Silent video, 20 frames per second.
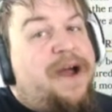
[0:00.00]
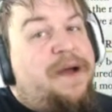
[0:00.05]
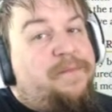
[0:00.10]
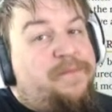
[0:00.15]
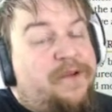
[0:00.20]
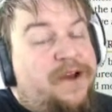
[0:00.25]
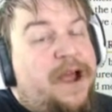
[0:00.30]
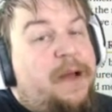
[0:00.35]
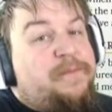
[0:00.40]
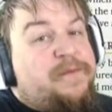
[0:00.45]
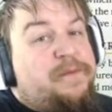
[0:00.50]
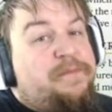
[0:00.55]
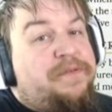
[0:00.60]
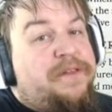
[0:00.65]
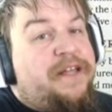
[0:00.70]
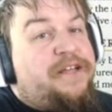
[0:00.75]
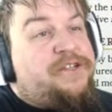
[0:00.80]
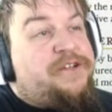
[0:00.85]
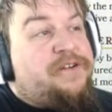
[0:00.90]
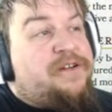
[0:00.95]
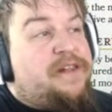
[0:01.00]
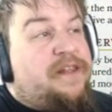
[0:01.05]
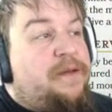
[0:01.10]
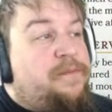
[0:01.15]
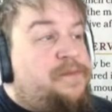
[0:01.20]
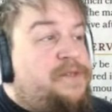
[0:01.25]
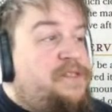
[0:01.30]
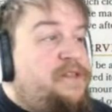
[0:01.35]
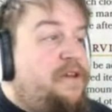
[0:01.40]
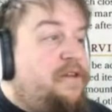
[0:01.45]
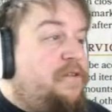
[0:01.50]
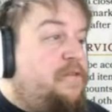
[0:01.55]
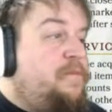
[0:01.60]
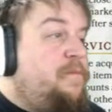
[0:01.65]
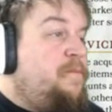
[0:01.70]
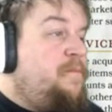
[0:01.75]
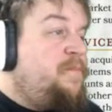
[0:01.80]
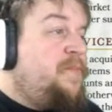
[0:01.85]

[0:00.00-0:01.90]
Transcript: perhaps pleasure clubs too,